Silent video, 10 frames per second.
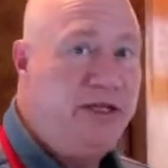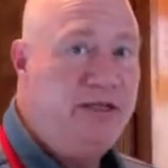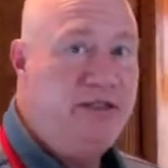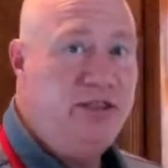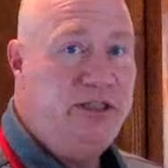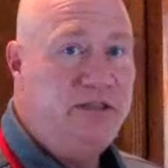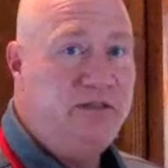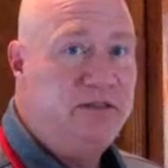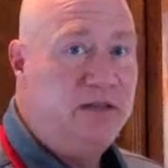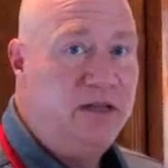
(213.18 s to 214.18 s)
sheets,
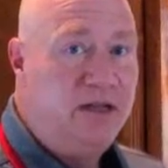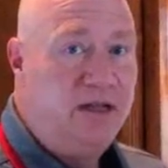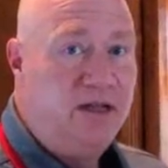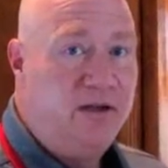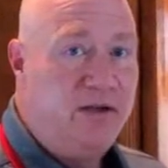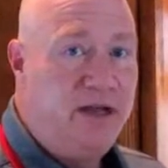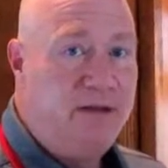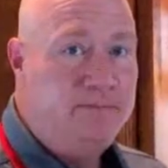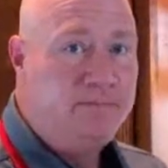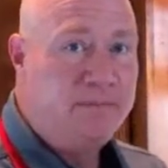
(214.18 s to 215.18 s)
okay?
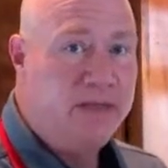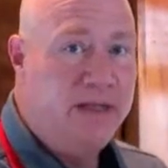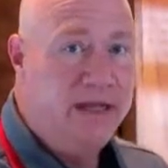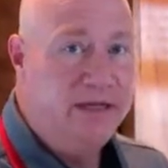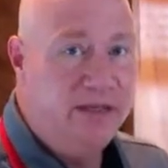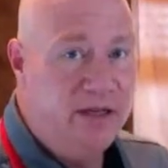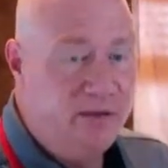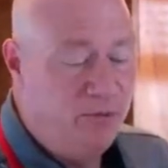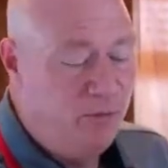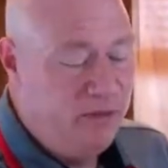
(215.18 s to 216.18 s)
And
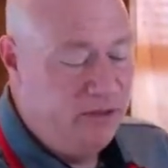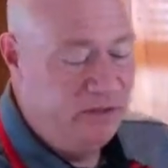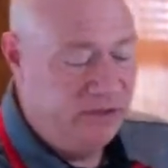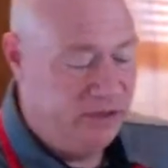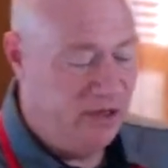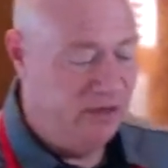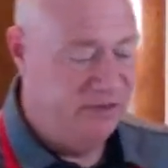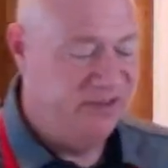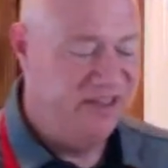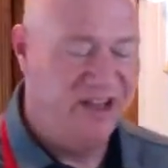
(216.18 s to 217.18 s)
we'll be using
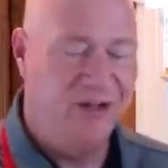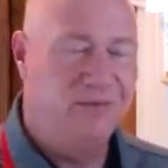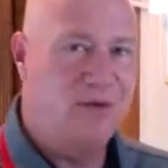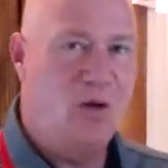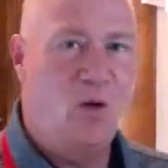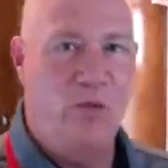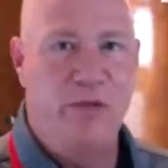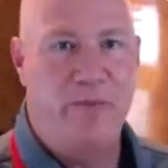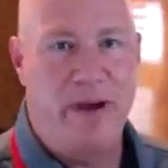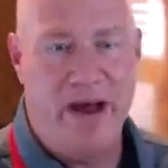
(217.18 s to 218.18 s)
those to help hold
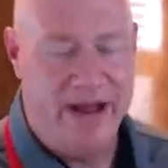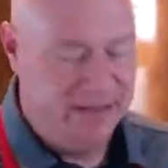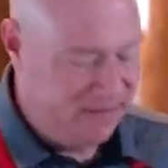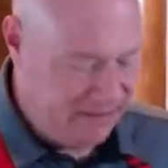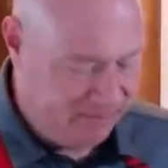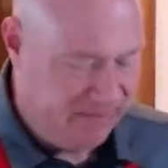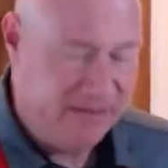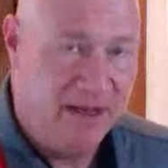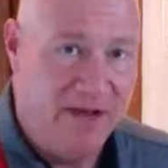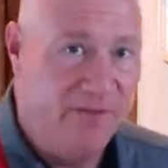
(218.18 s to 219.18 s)
the pies. This makes
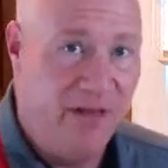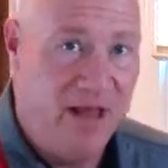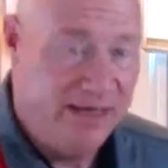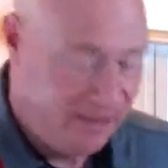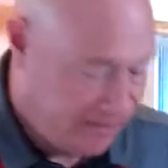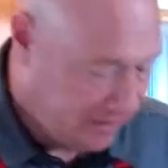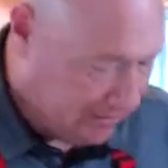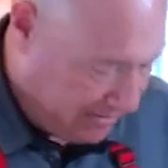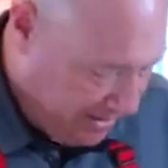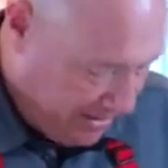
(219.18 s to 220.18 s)
life a lot easier.
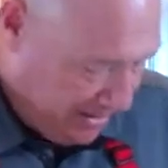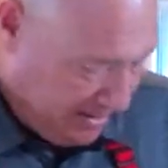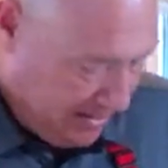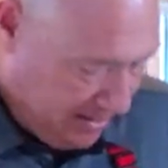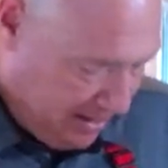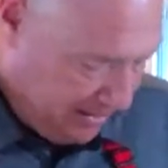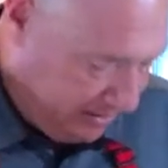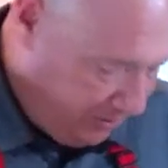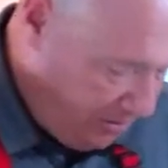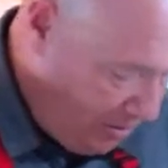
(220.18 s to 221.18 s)
All right,
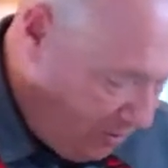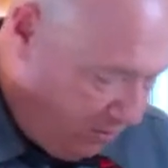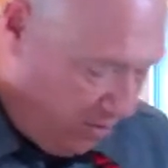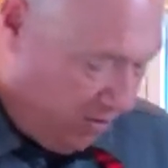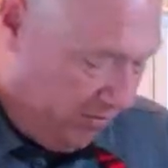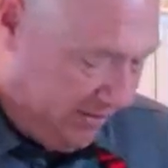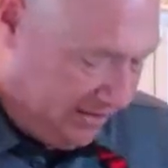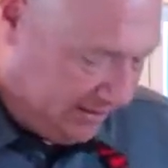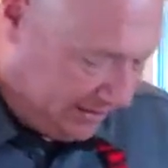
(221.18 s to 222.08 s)
so we're going to roll these,